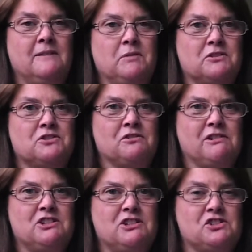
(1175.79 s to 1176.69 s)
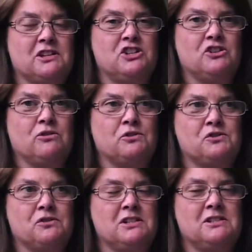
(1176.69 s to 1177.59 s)
under the legislation
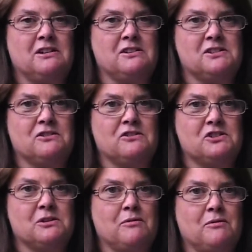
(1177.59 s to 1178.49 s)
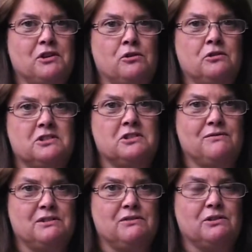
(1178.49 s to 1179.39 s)
also need to consider some of the
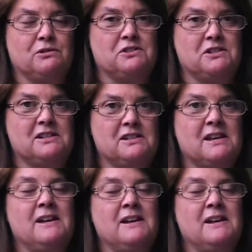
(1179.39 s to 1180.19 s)
cognitive difficulties